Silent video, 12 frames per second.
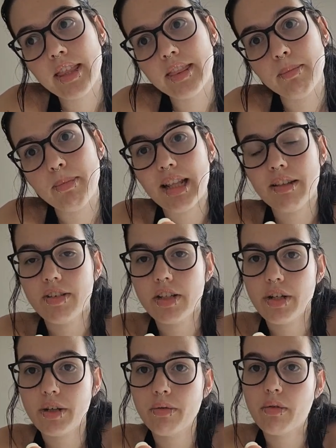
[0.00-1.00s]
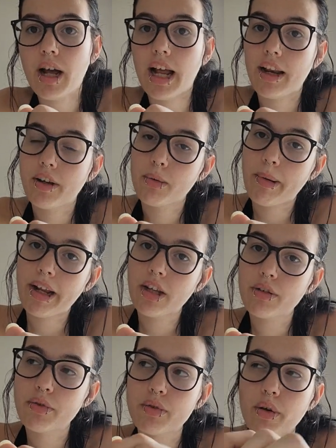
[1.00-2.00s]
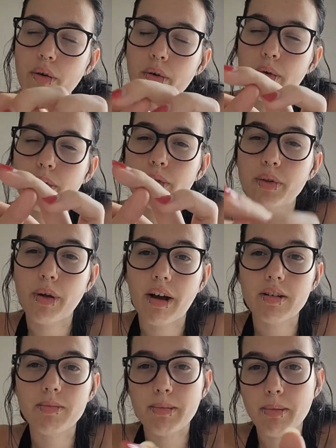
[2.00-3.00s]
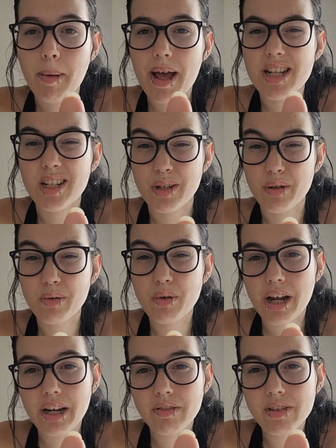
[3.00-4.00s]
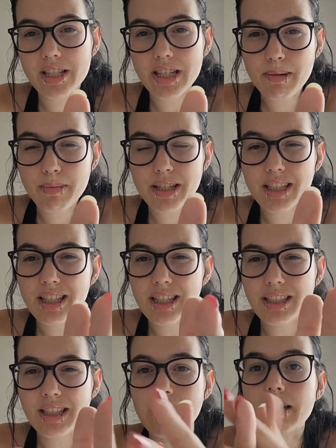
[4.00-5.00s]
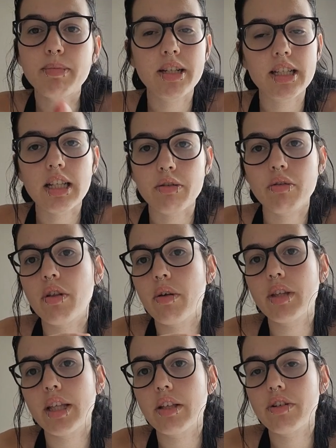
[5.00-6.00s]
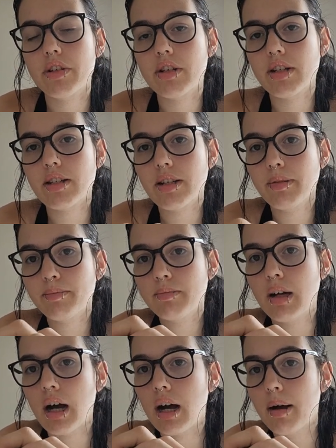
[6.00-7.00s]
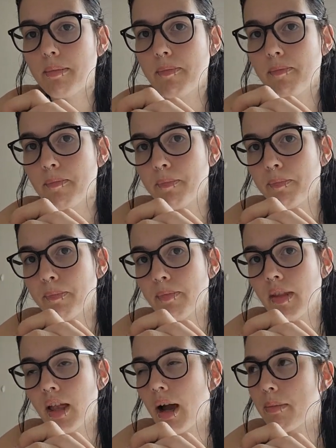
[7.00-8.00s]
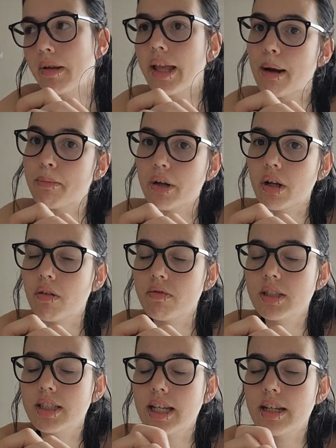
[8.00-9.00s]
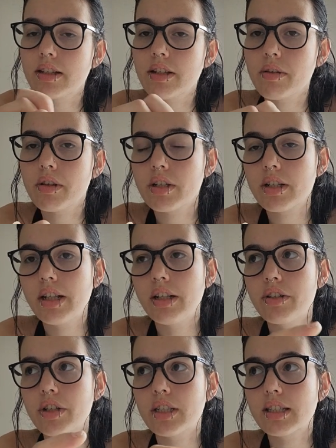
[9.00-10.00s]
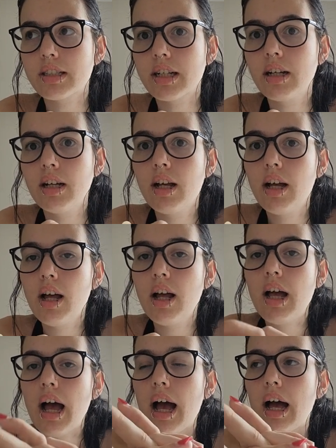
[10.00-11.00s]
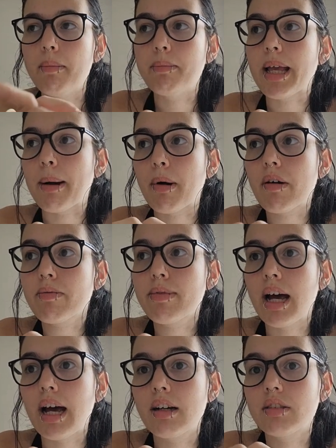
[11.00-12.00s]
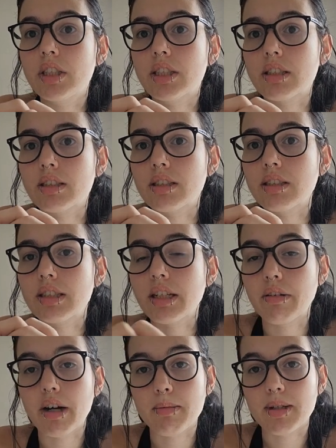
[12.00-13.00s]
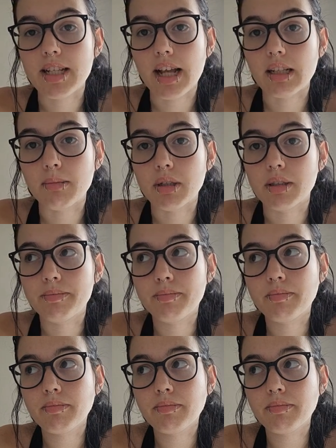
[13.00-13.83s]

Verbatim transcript: that benefits you and your bike so you have to be prepared to do kind of a steep hill and eh, it's literally the only hill in Chichester um, yeah I'm pretty confident saying it's the only hill in Chichester um, but yeah apart from that Chichester is incredibly cyclable